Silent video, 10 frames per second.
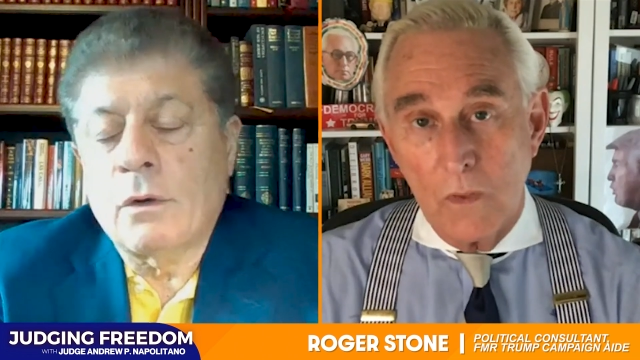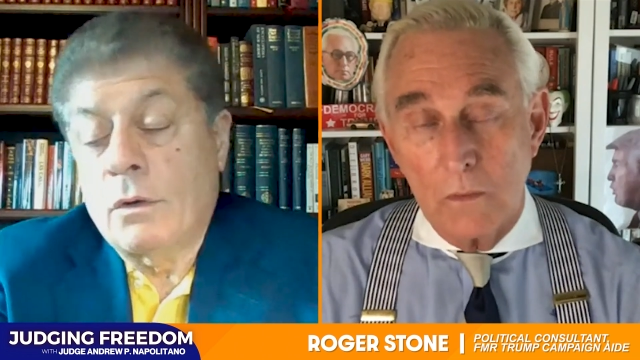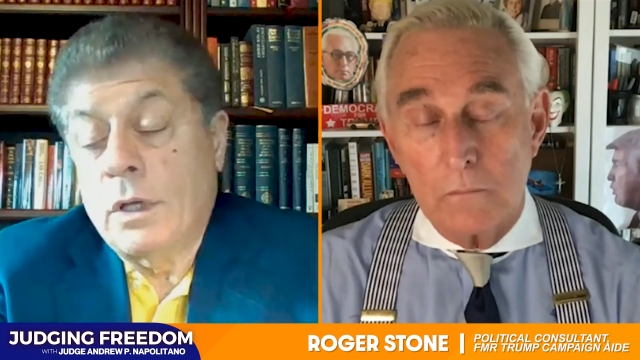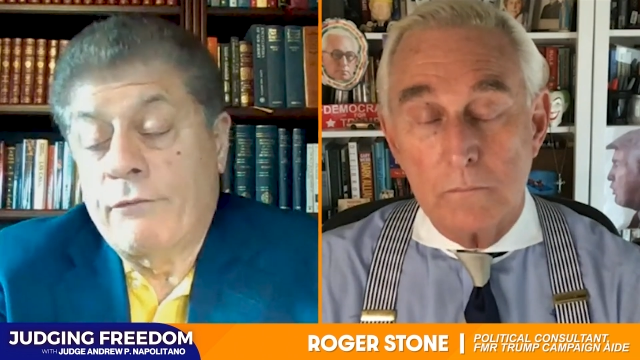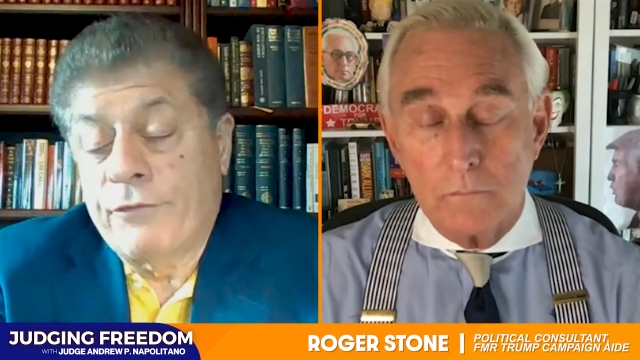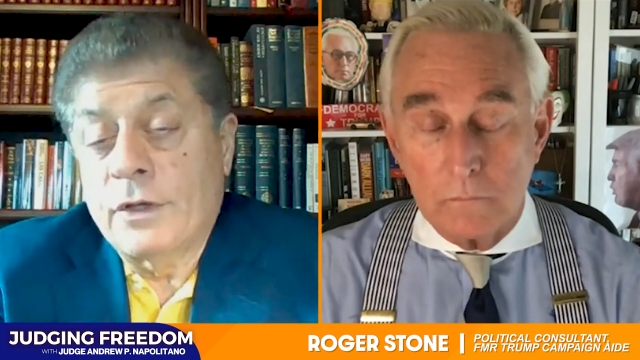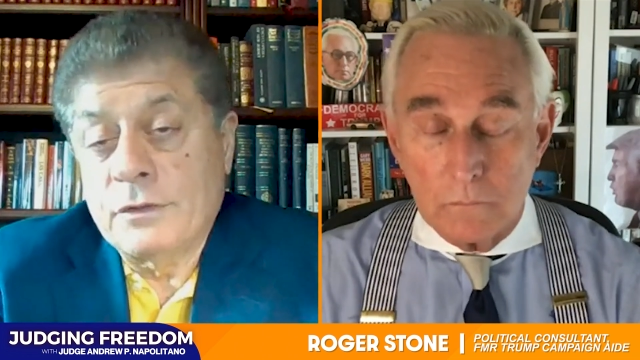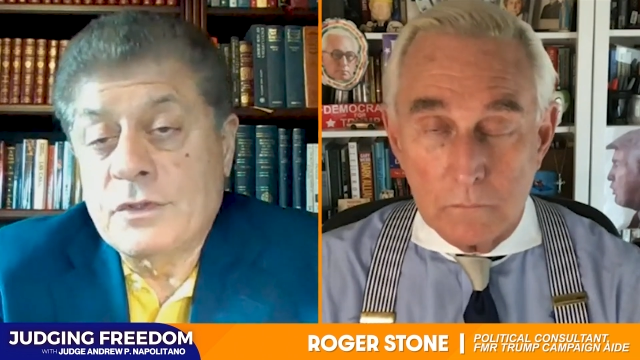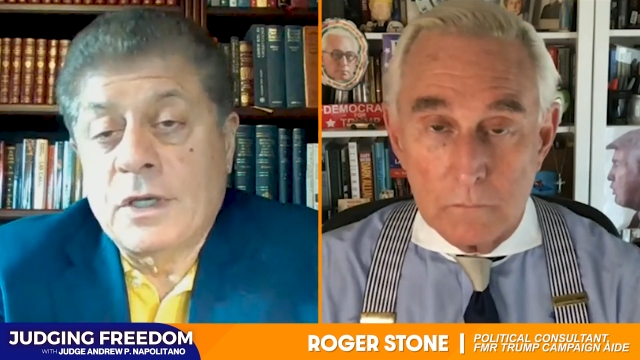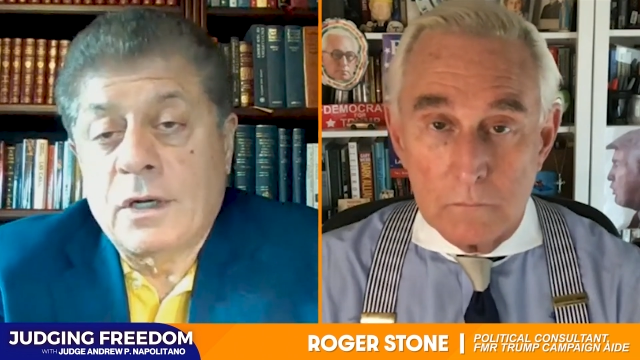Speaker 1: or not front
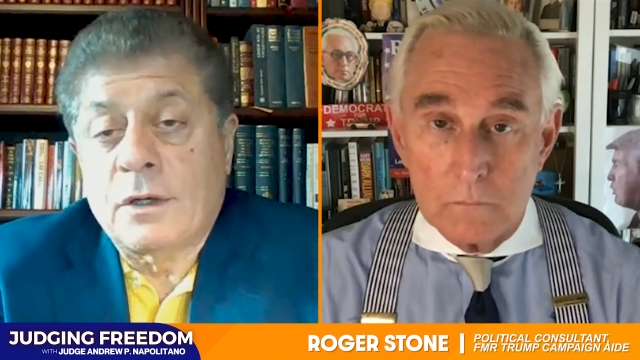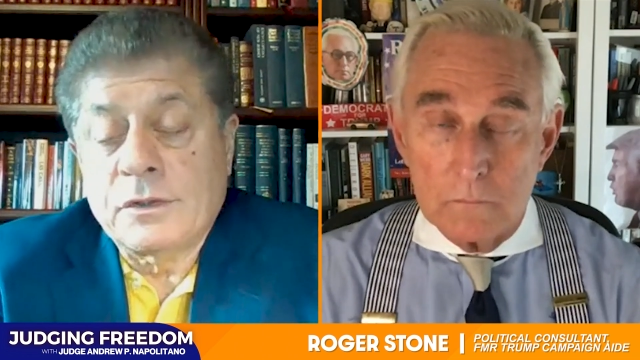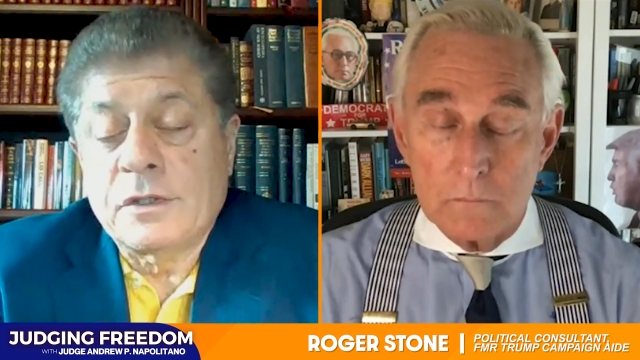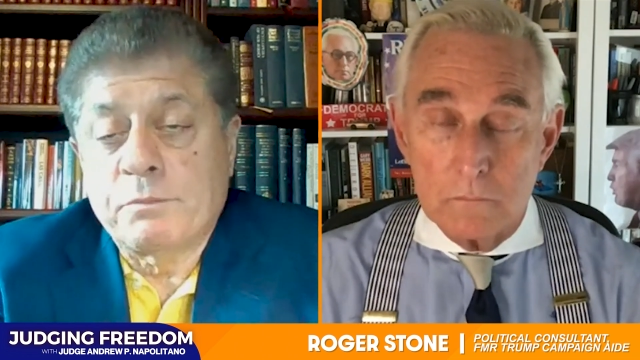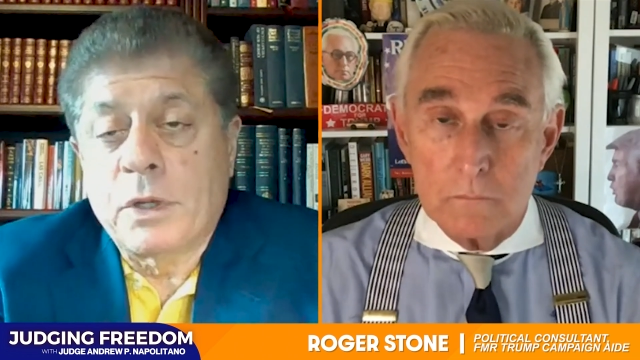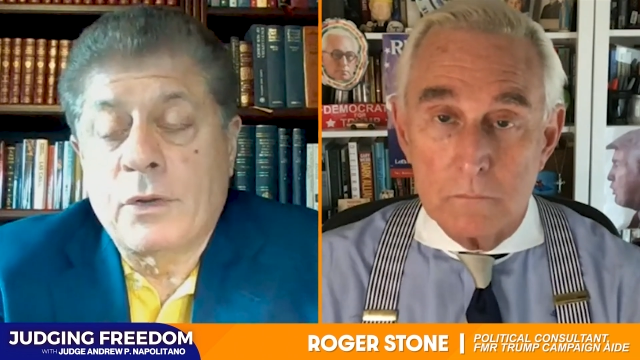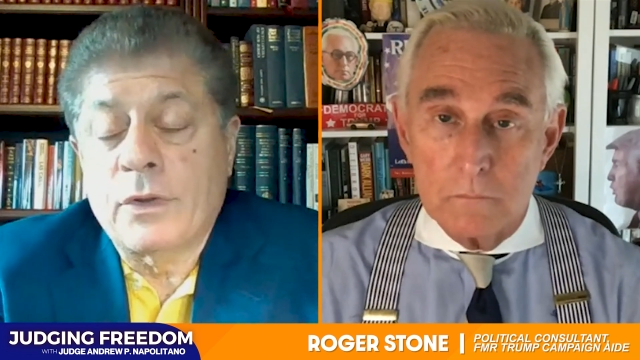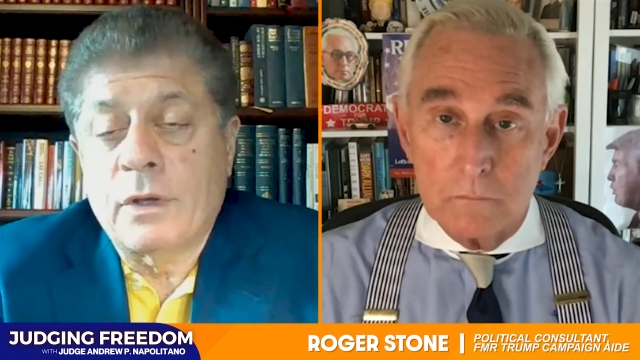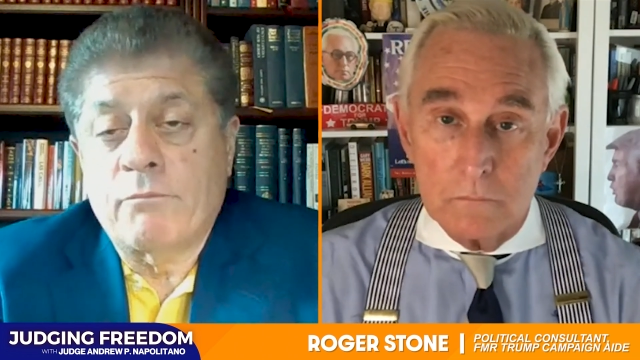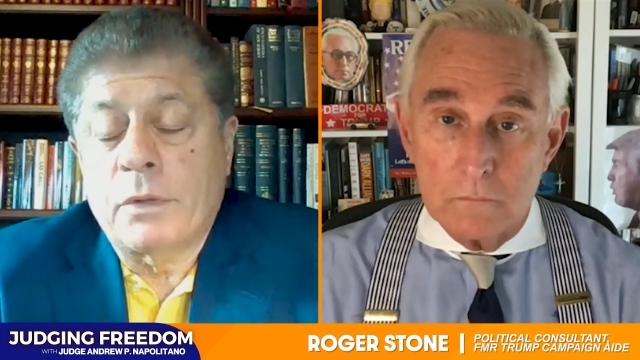and center, because it's
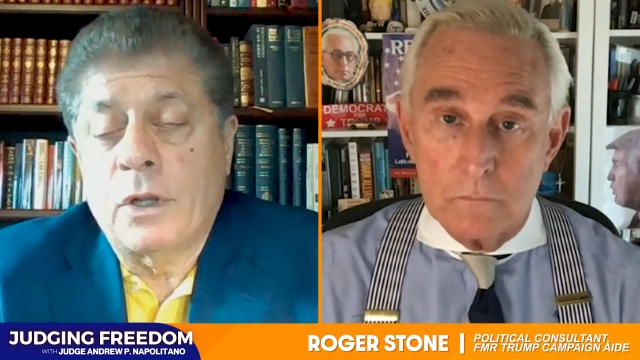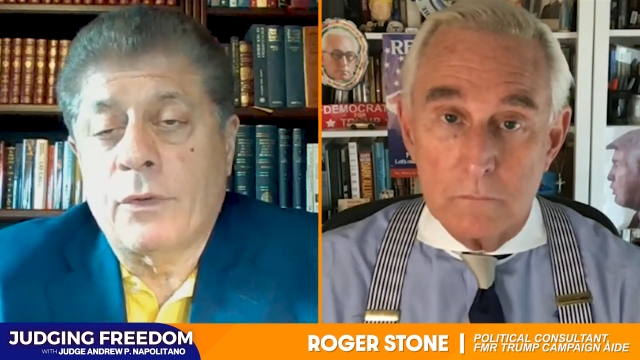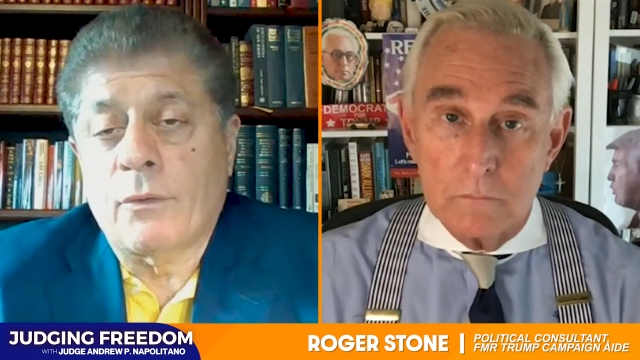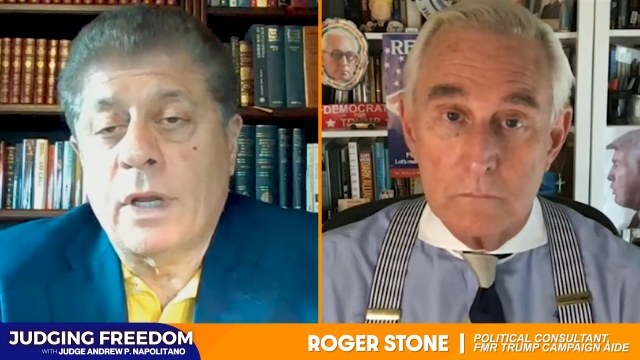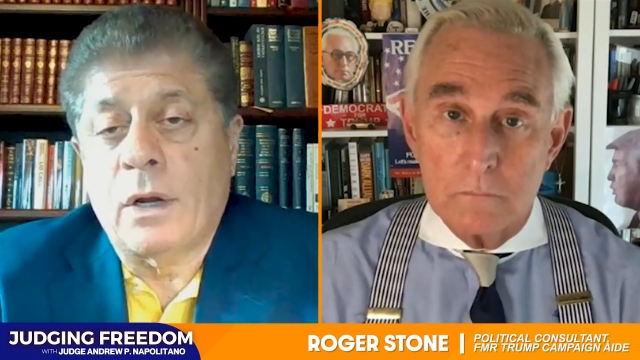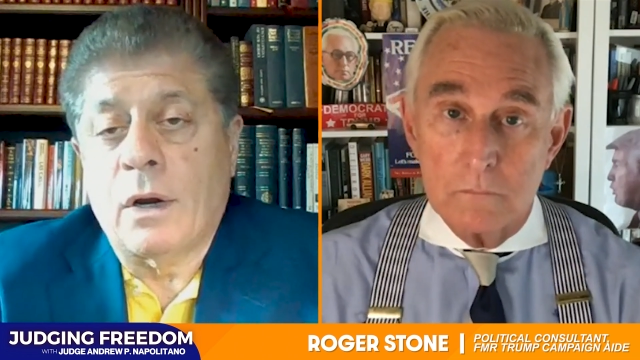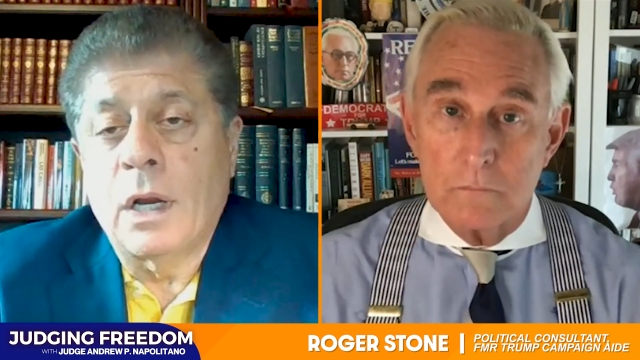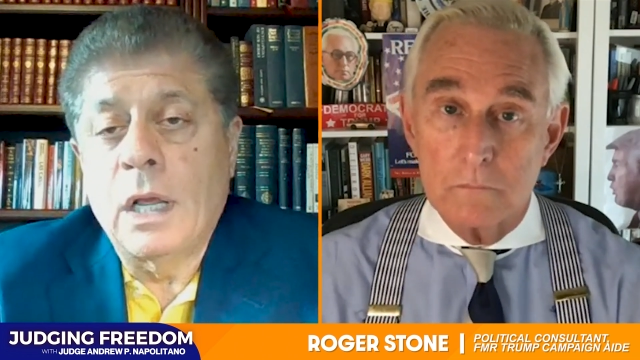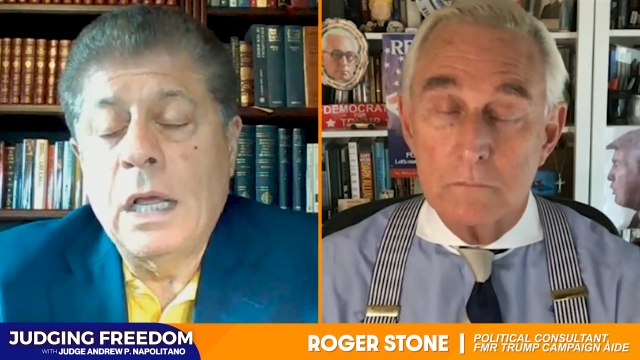below the below the radar,